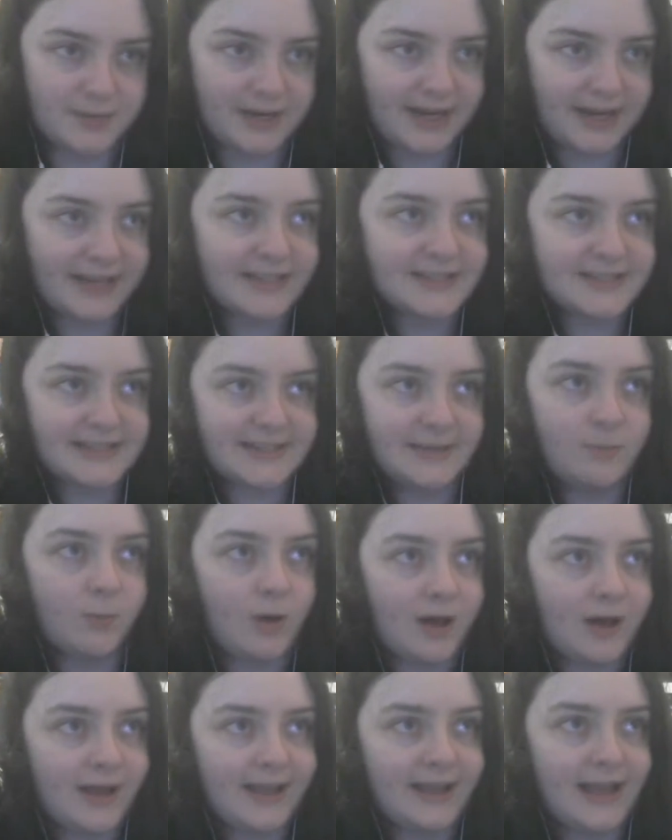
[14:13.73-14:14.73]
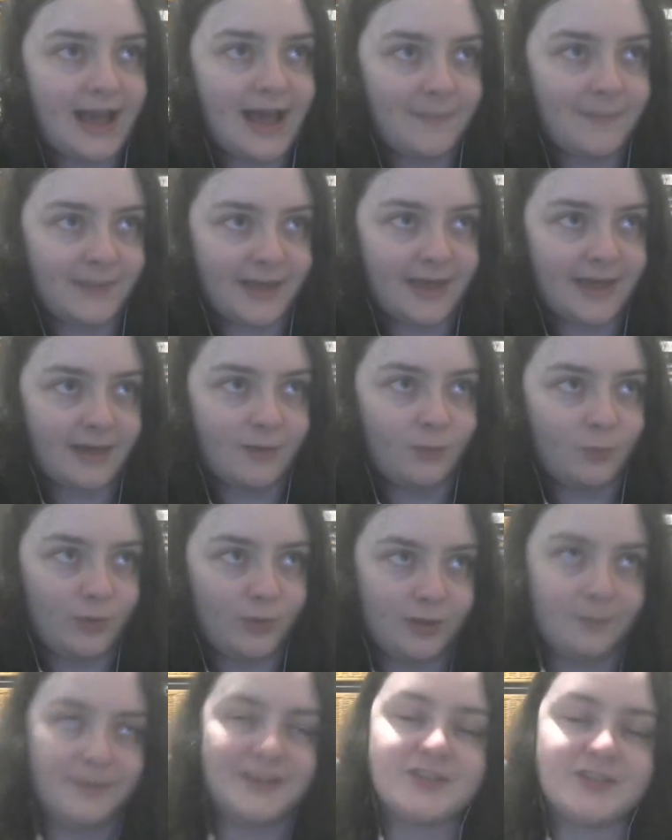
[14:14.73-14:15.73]
but I can see why Abigail
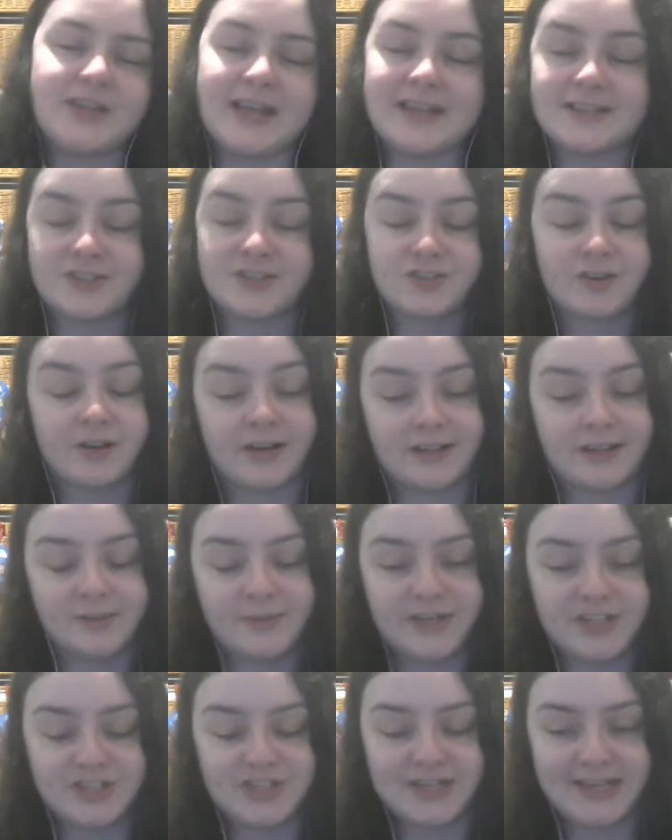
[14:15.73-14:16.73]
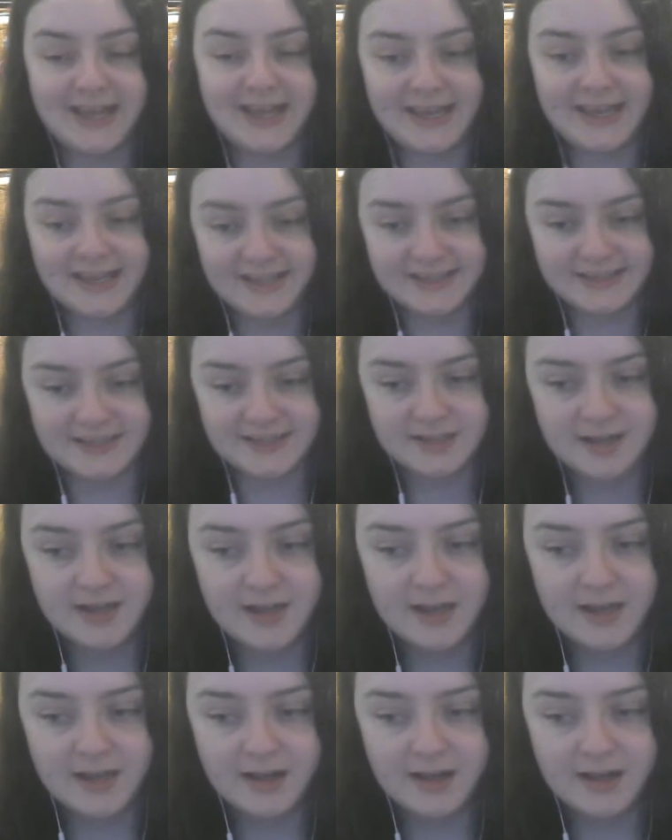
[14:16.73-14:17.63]
will be is struggling the way she is.